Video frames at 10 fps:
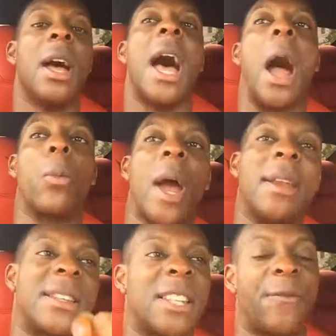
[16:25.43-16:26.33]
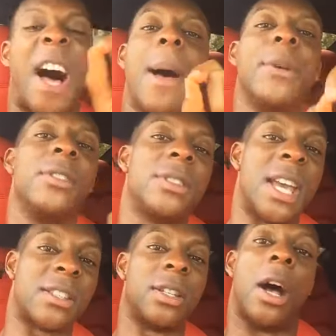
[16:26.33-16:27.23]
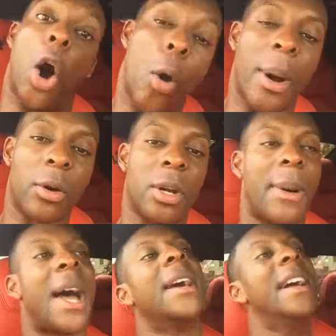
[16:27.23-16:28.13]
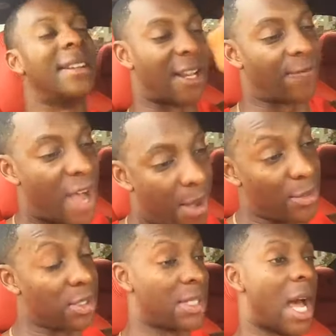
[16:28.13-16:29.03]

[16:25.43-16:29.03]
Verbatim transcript: I'm writing out this $5 million check to the home I'm gonna buy. That's $5 million.